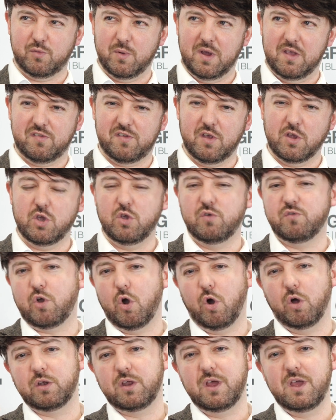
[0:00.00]
twist. Yeah. So you've
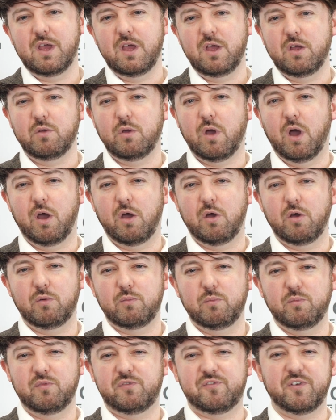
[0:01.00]
got
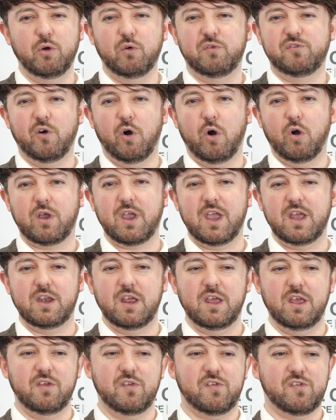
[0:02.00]
Phil Fogg in
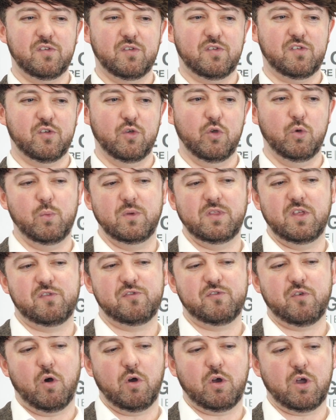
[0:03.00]
his suit with his
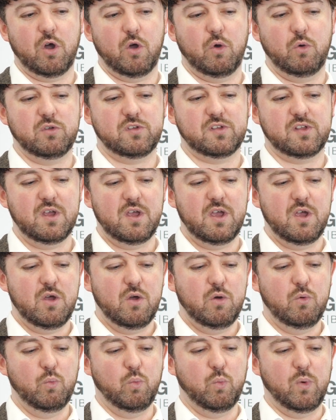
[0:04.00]
frock coat
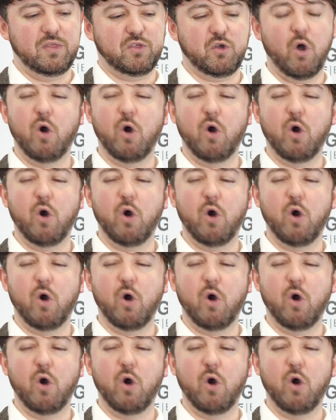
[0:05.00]
with